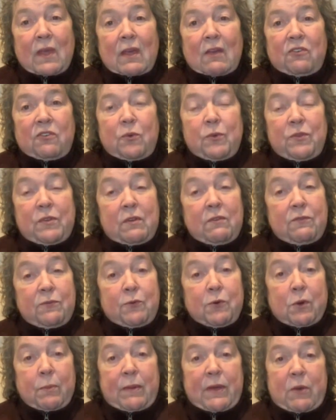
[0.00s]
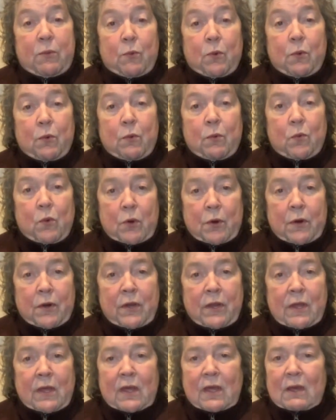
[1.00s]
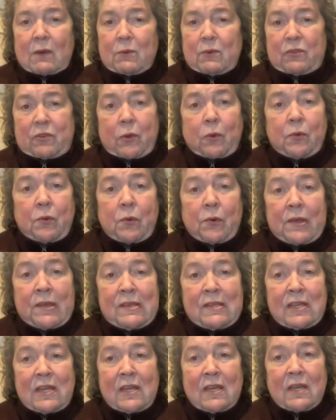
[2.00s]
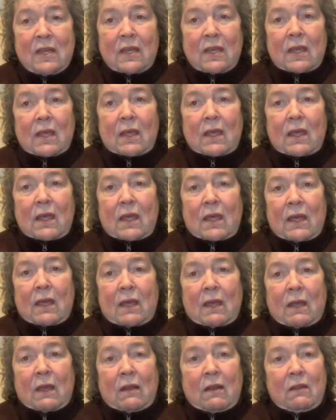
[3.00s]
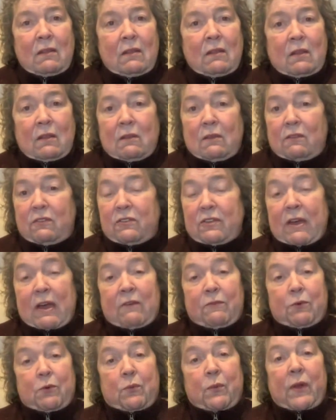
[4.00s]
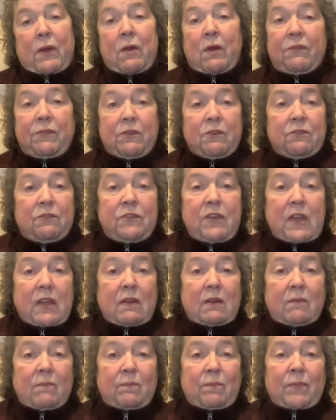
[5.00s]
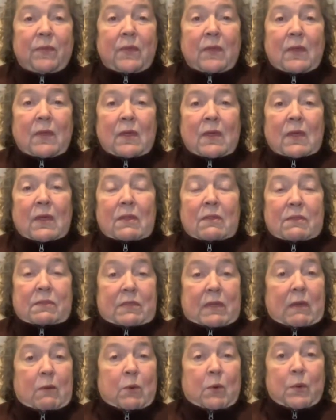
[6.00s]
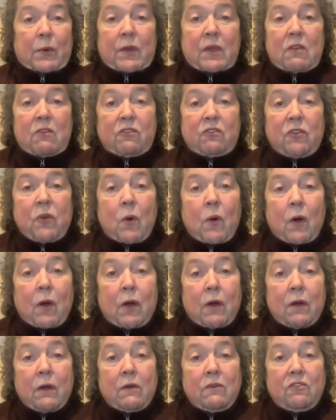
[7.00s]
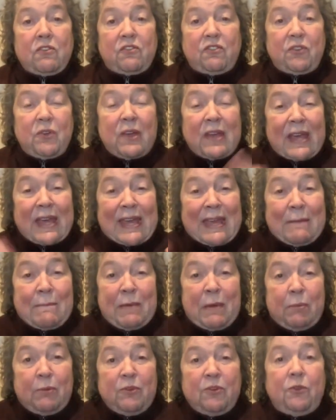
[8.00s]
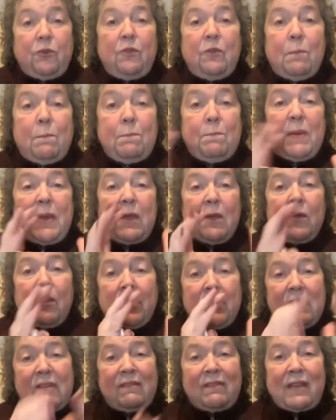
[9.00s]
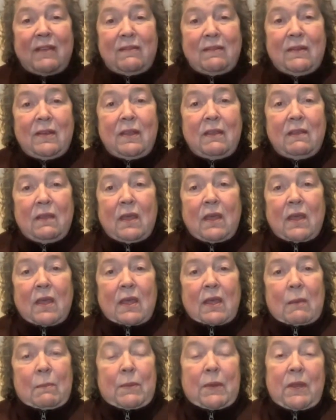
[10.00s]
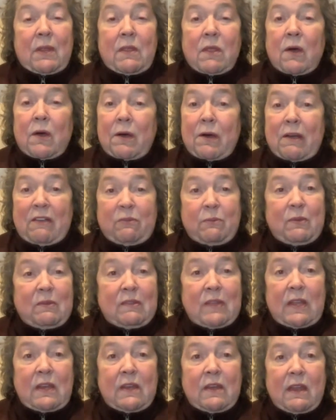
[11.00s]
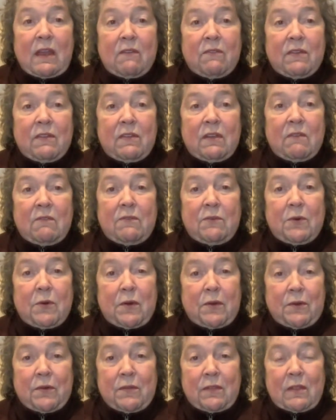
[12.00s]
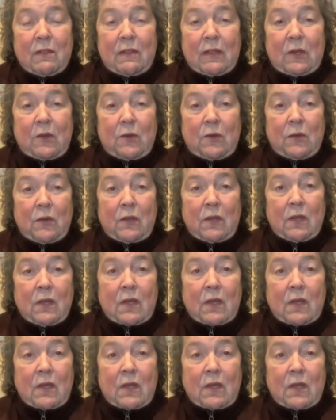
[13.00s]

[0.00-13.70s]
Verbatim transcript: she was in a four bed ward. It was so noisy and the, the staff were run off their feet. They were working so hard just to be able to do the bare necessities. But in the hospice, they did everything for her that they could.